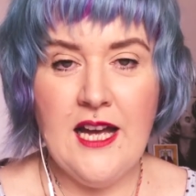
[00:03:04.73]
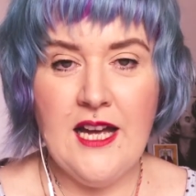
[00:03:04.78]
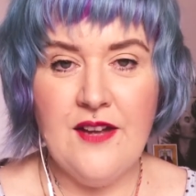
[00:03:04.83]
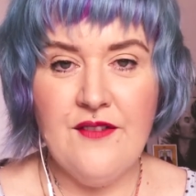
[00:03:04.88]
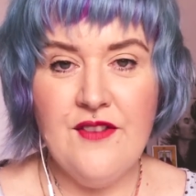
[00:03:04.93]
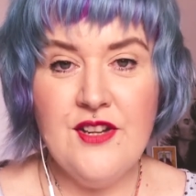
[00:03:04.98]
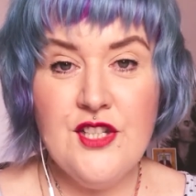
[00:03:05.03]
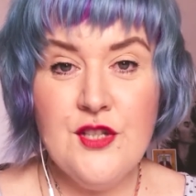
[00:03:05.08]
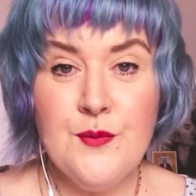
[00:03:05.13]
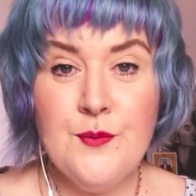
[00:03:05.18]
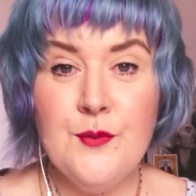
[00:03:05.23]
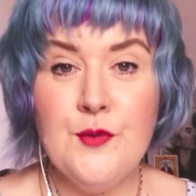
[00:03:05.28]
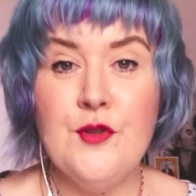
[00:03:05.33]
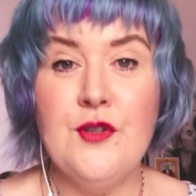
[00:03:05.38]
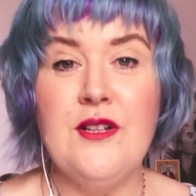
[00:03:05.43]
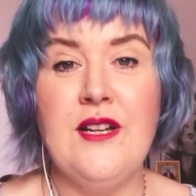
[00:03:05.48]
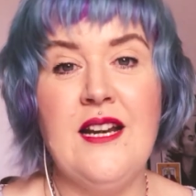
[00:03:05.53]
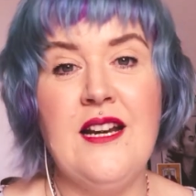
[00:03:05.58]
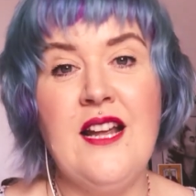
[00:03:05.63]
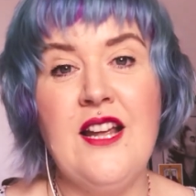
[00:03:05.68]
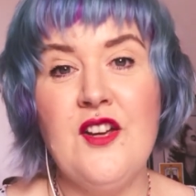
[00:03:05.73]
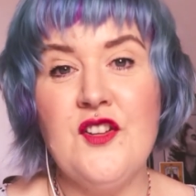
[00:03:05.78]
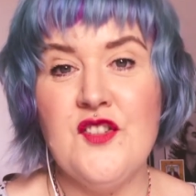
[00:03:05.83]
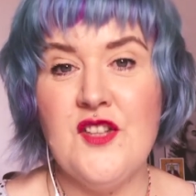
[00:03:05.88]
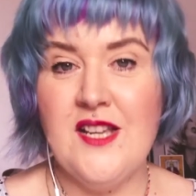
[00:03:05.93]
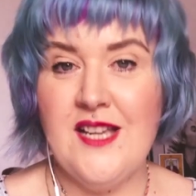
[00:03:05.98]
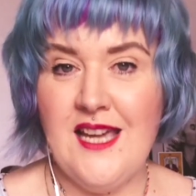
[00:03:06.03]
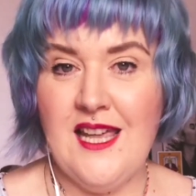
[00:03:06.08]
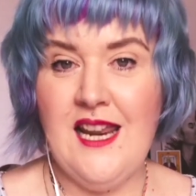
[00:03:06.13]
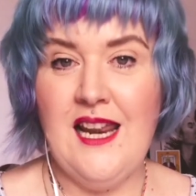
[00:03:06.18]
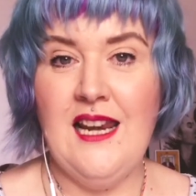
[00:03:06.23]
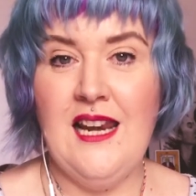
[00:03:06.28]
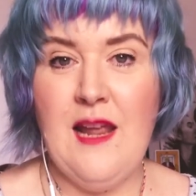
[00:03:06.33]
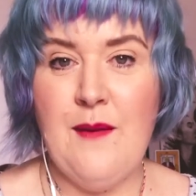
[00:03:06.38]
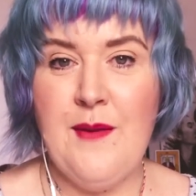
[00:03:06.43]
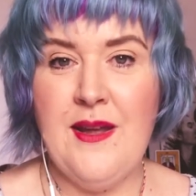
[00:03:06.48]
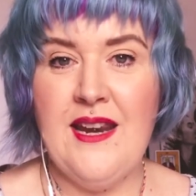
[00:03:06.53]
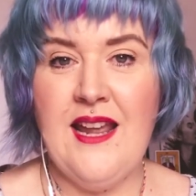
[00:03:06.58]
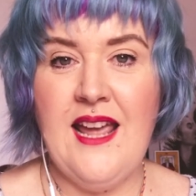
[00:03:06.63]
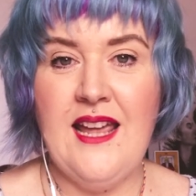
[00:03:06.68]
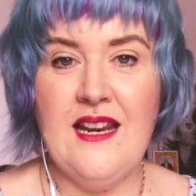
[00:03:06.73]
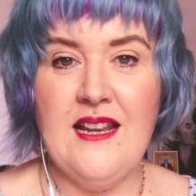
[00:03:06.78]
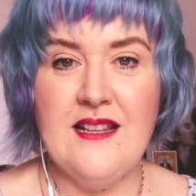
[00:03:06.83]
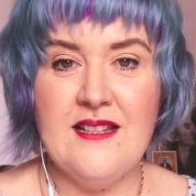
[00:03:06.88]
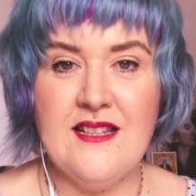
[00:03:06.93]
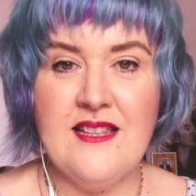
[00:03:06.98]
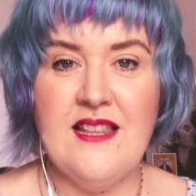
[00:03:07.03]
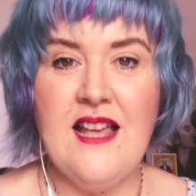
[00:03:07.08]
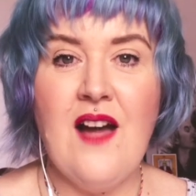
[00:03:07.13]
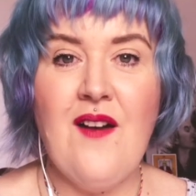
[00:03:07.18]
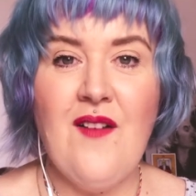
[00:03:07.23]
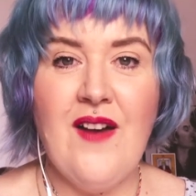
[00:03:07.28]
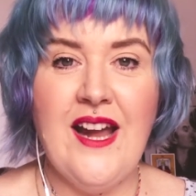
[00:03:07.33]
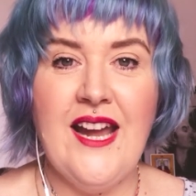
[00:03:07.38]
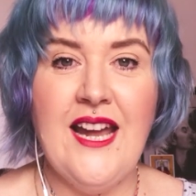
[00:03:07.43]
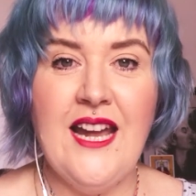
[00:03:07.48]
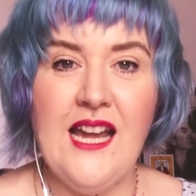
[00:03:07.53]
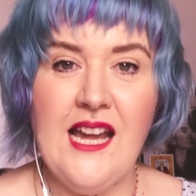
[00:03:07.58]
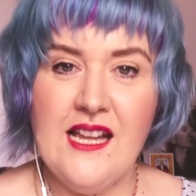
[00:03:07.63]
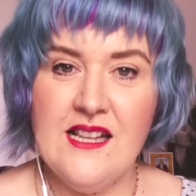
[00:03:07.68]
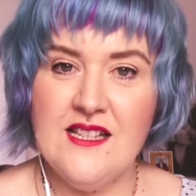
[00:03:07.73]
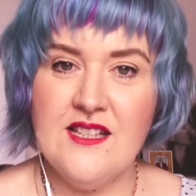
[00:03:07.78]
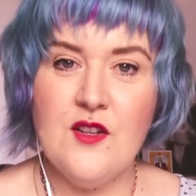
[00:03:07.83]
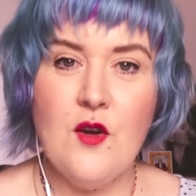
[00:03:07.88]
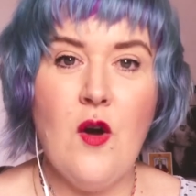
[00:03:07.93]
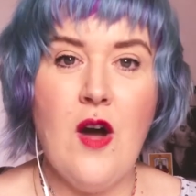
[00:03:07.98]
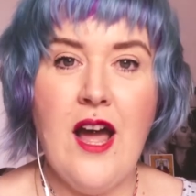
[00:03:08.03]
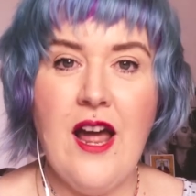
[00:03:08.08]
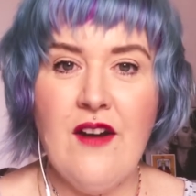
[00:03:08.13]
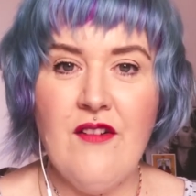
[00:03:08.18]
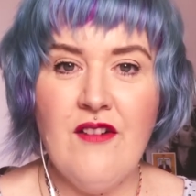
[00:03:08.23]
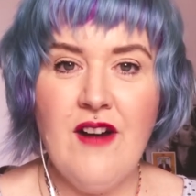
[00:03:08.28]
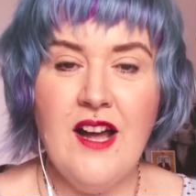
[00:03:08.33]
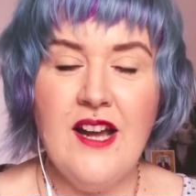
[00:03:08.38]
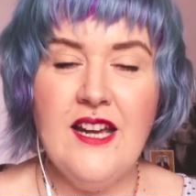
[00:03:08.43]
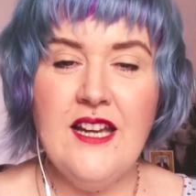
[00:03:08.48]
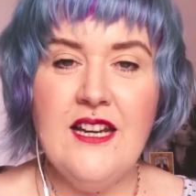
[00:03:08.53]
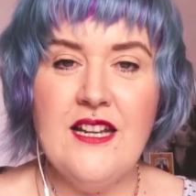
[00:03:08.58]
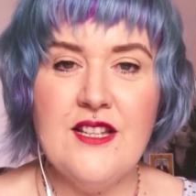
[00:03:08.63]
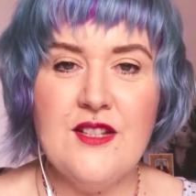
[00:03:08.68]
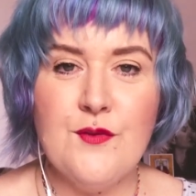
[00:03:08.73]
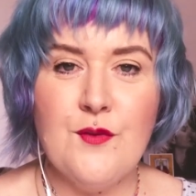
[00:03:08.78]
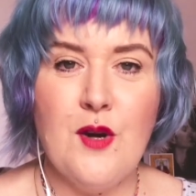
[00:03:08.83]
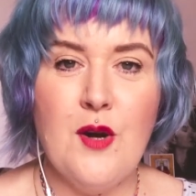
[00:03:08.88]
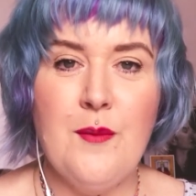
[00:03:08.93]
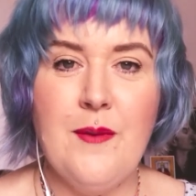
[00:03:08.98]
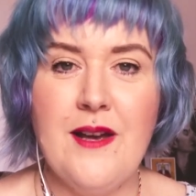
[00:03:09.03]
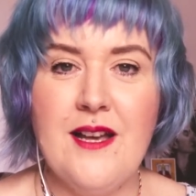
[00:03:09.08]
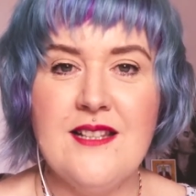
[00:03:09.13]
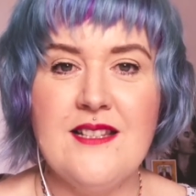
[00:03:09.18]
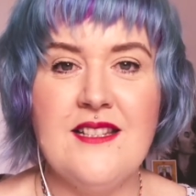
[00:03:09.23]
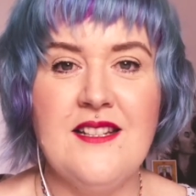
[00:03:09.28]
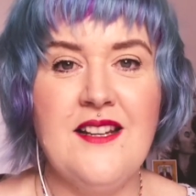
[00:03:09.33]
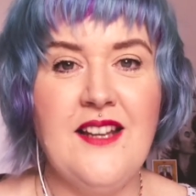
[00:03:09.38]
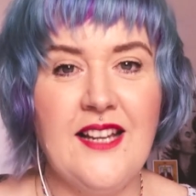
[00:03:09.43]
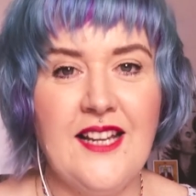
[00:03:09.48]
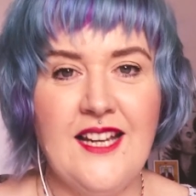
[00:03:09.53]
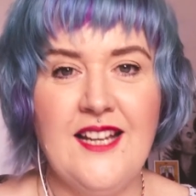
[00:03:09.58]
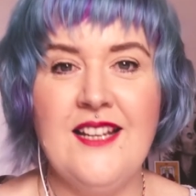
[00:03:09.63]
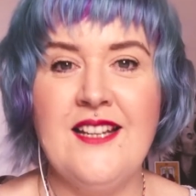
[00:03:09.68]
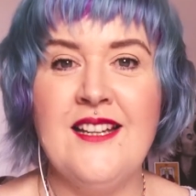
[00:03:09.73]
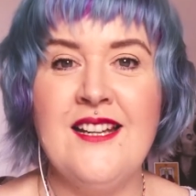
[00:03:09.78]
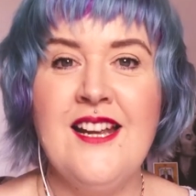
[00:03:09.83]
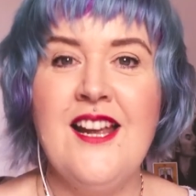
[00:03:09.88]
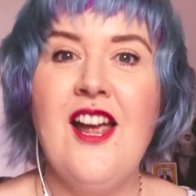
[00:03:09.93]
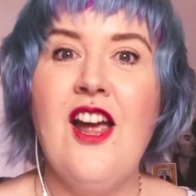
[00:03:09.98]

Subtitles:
vision board, and I also get it laminated, so that way it's quite rugged, it's robust, and I can